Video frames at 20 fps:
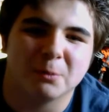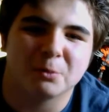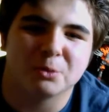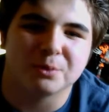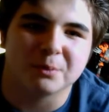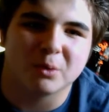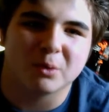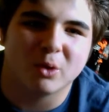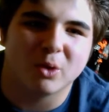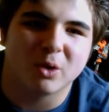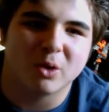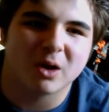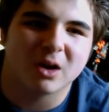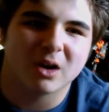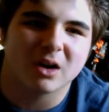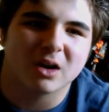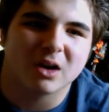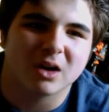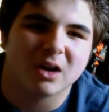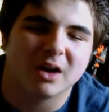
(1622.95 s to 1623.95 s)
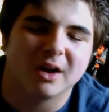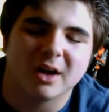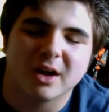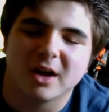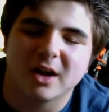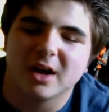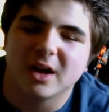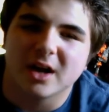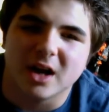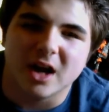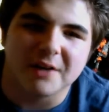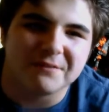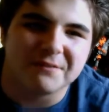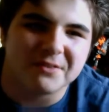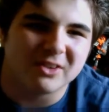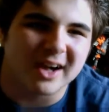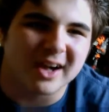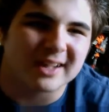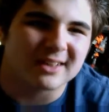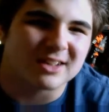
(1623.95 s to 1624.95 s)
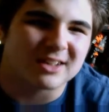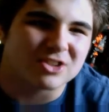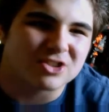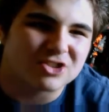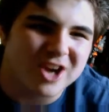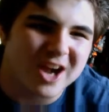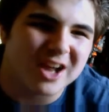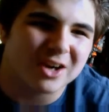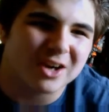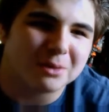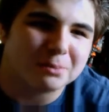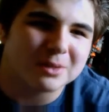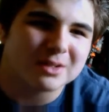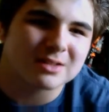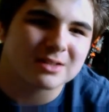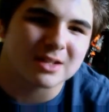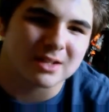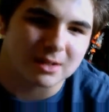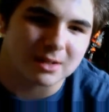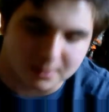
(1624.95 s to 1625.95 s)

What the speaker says: This helps me more. If you like this channel,